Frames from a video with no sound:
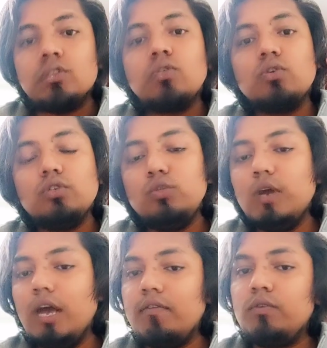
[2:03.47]
So you
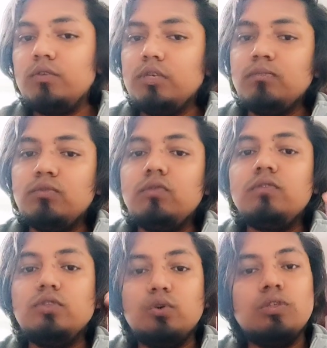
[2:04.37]
have to remove
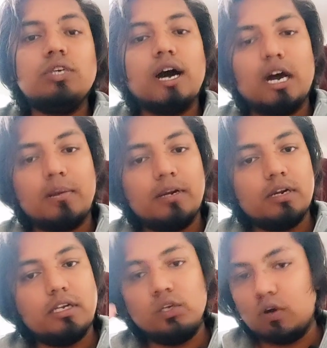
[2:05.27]
those
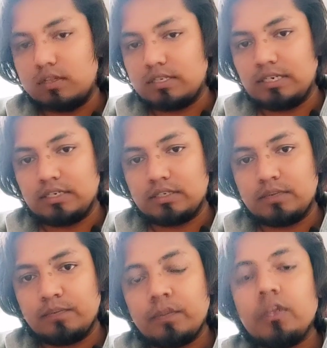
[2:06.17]
arbitrary constants.
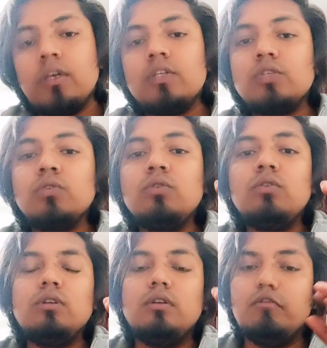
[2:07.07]

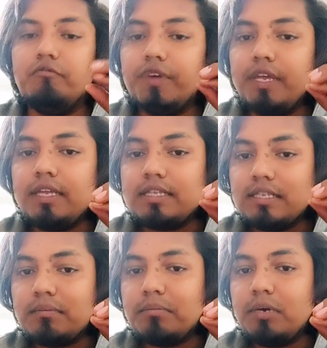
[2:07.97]
So very
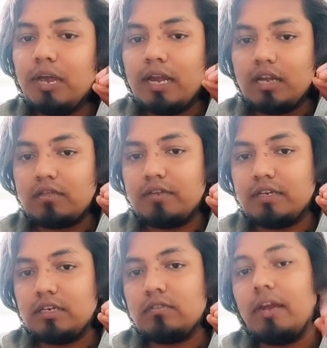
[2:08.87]
simple and
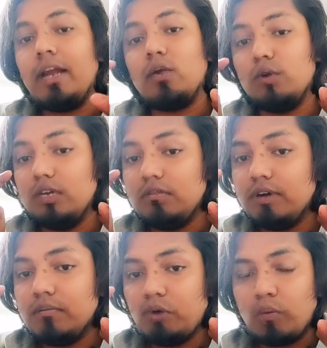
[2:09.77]
effective, and only
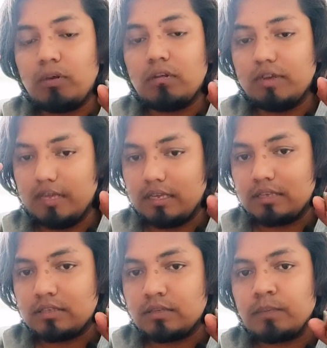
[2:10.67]
one popular way
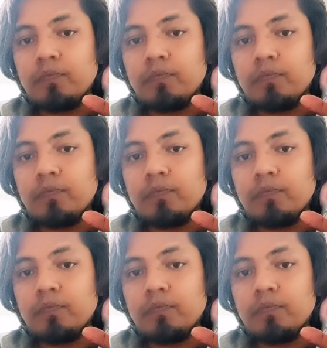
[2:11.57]
is,